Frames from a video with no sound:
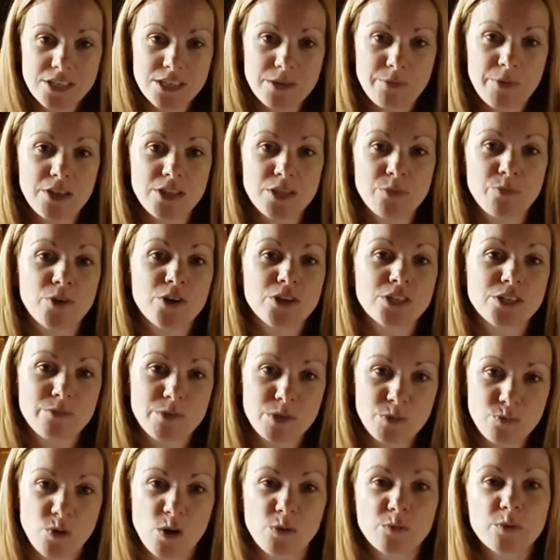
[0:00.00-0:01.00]
come out the bottom.
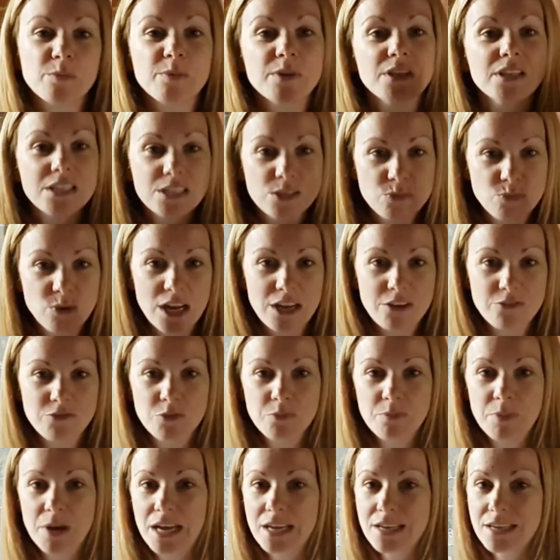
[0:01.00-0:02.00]
It's probably this wine
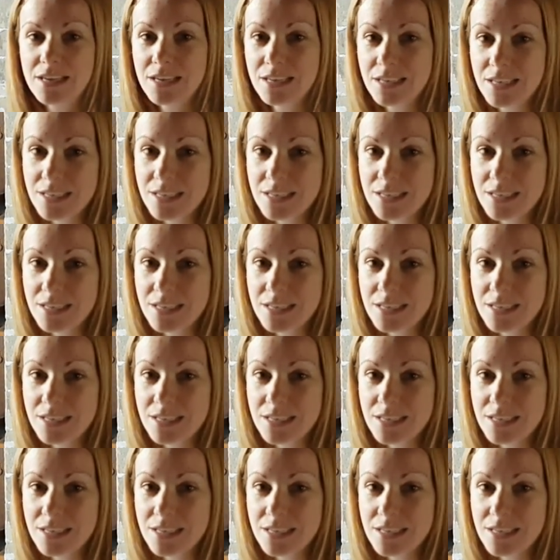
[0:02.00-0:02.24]
from back in